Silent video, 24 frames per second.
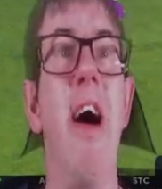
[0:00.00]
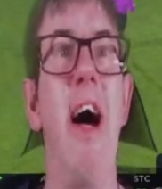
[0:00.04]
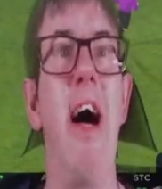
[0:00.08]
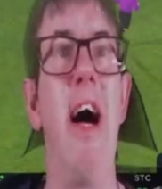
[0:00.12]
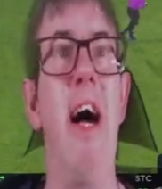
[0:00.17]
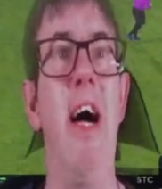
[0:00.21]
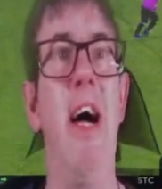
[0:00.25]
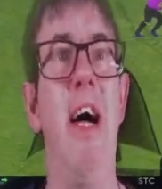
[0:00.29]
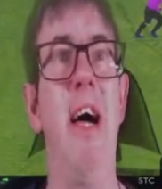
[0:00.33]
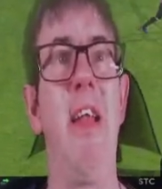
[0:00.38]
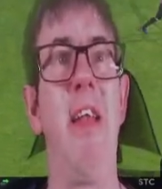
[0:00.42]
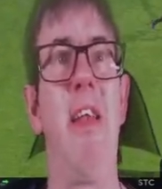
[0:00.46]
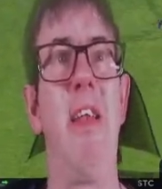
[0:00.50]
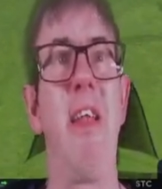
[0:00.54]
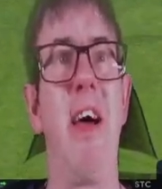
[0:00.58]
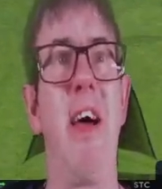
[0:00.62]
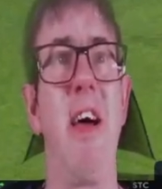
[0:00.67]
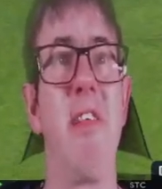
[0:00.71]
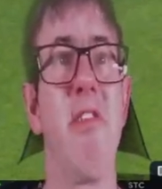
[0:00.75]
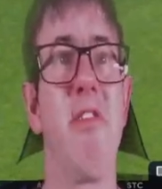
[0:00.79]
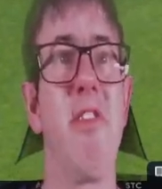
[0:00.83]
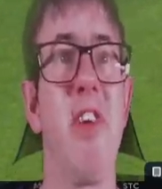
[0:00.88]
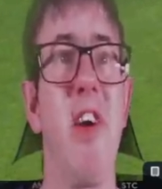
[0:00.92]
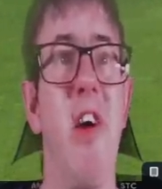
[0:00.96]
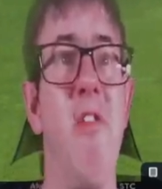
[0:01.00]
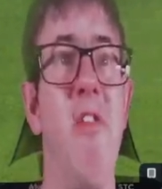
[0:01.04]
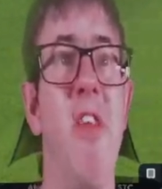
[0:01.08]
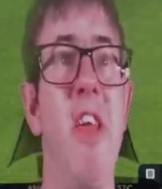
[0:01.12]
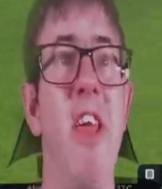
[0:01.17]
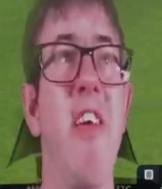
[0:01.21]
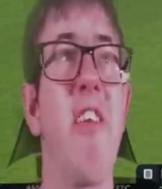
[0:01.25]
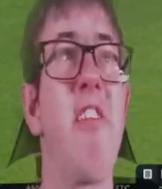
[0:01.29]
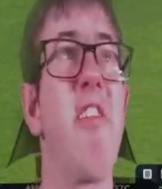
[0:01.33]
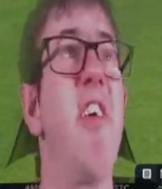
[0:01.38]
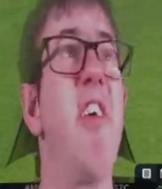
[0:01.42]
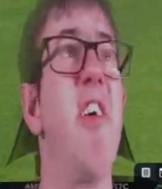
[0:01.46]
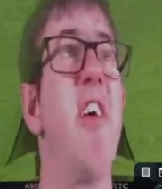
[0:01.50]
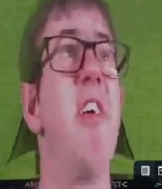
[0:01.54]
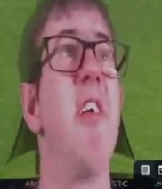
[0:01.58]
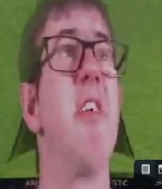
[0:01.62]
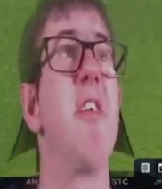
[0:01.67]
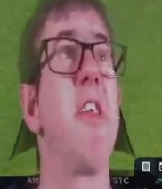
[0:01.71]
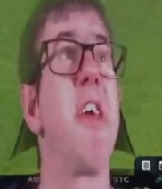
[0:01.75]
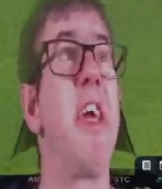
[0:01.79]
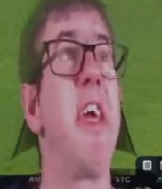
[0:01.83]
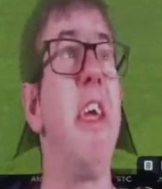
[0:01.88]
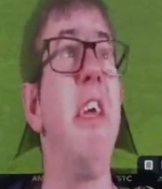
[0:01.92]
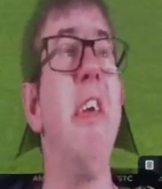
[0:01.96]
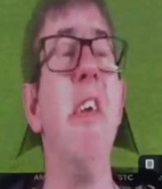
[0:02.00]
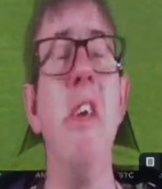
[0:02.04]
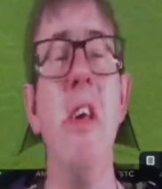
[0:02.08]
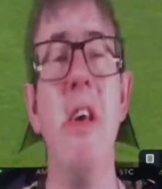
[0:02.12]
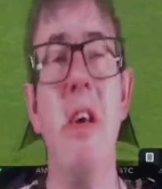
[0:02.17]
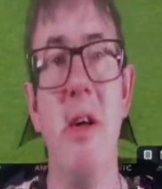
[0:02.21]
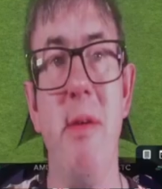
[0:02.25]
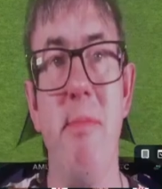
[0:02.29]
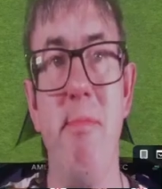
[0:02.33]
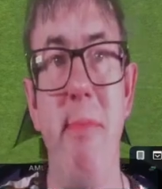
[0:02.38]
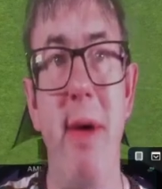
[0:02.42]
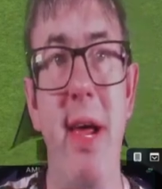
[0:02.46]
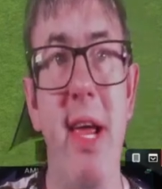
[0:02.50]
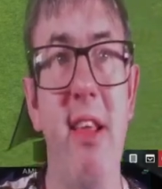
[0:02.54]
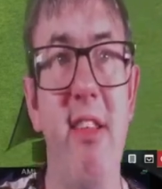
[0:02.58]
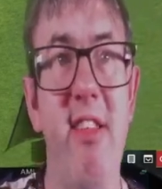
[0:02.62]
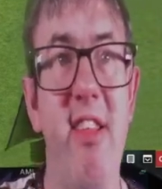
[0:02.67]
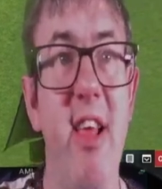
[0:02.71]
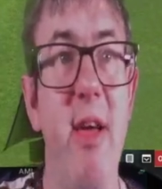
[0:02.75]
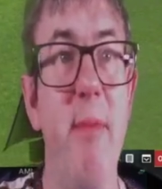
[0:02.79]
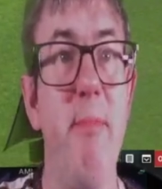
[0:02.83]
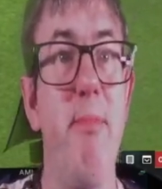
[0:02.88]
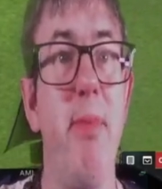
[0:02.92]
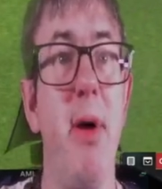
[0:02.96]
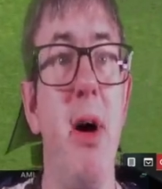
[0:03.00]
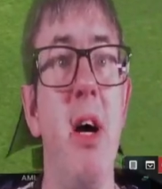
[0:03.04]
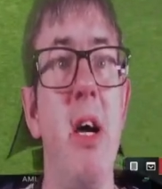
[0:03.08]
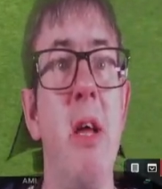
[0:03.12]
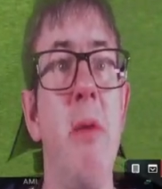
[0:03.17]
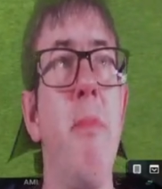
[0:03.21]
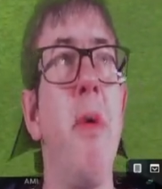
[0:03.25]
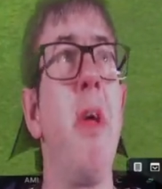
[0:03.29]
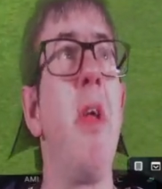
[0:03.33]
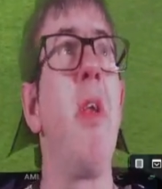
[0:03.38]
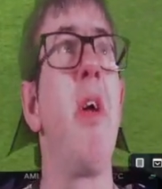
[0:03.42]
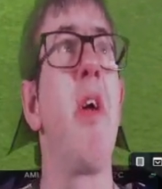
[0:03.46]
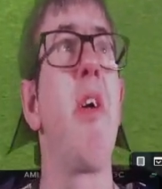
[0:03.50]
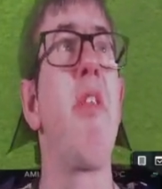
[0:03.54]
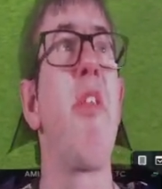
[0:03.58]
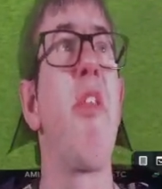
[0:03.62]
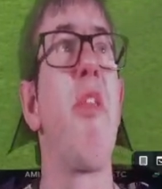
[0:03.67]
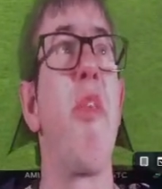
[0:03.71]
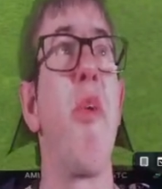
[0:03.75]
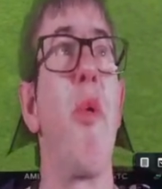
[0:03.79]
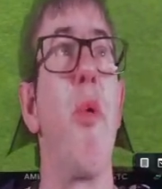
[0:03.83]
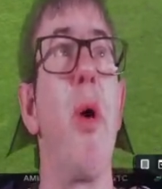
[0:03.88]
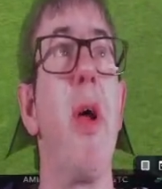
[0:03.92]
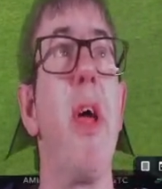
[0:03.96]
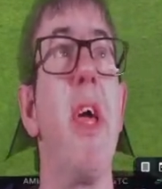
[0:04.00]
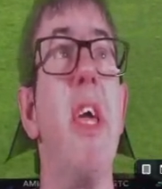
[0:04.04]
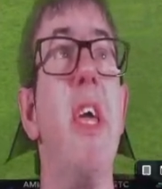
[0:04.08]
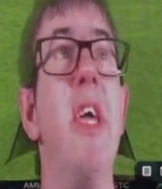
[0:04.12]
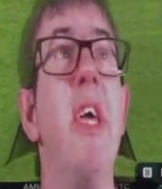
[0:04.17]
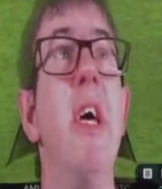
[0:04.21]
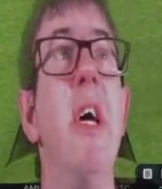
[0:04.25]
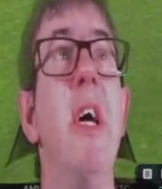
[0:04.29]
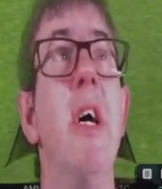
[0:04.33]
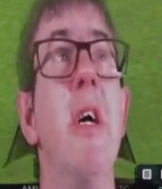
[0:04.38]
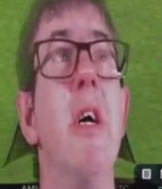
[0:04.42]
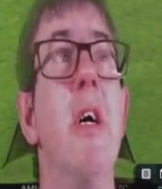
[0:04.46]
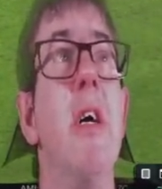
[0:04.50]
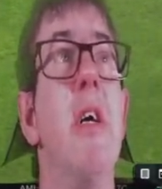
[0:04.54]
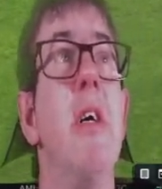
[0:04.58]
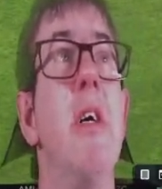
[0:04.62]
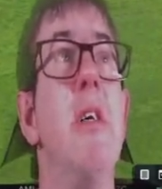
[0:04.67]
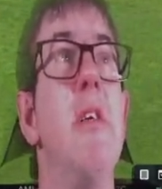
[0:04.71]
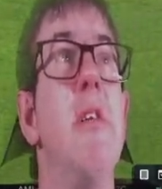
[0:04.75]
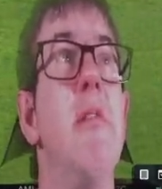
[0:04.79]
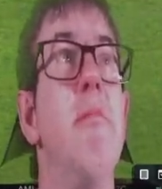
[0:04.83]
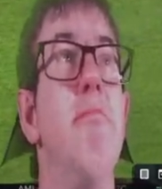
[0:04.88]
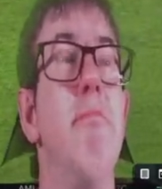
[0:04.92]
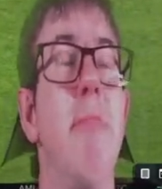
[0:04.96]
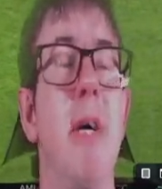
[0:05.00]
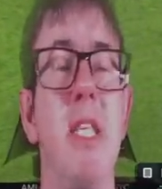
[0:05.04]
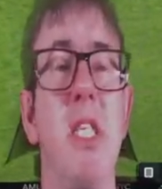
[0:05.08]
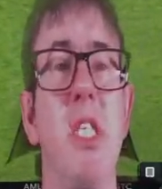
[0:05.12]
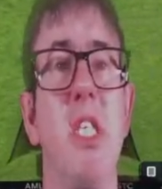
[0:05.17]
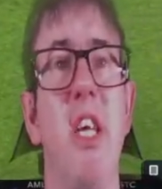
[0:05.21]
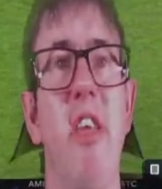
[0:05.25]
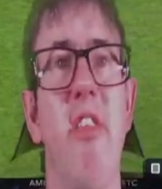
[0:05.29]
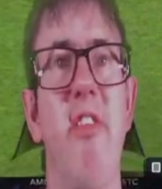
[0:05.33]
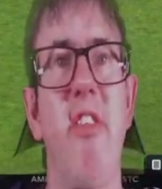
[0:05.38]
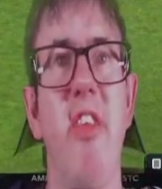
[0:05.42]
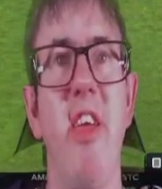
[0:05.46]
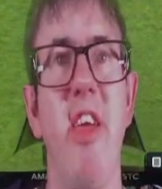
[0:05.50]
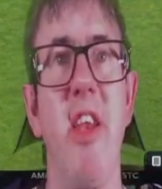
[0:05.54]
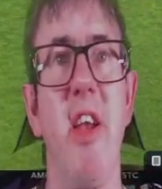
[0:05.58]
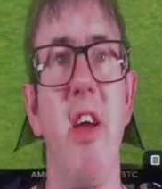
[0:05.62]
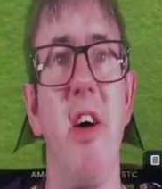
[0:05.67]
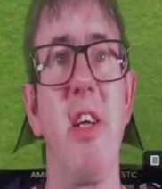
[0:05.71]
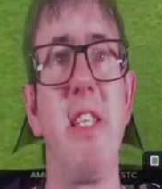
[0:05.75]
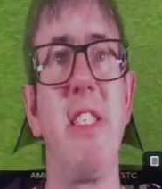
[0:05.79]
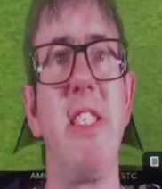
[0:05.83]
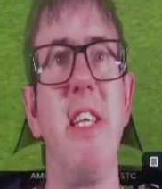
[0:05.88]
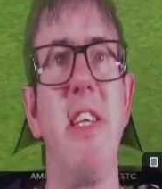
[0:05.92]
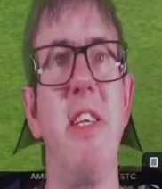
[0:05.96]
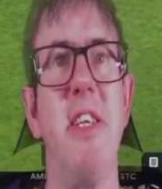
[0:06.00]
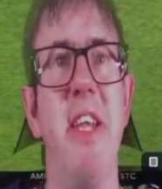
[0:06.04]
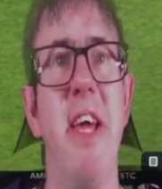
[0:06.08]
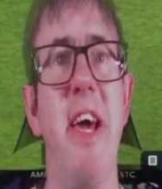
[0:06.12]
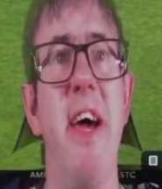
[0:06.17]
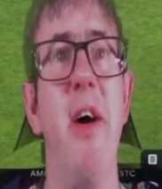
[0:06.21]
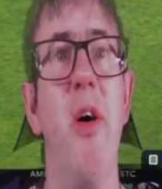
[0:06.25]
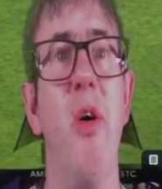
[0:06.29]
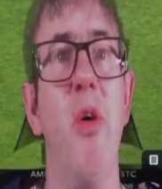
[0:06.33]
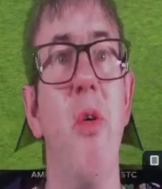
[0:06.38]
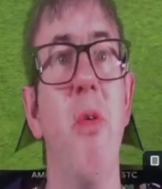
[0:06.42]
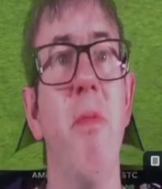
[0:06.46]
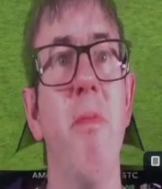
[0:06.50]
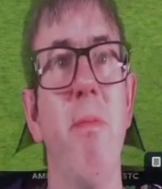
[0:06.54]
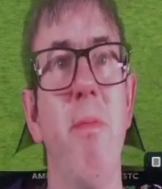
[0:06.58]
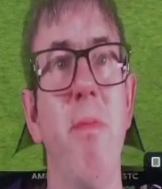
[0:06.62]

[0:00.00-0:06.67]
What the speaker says: And Antonius Hardy makes it Bayern Munich 3, Manchester United 0.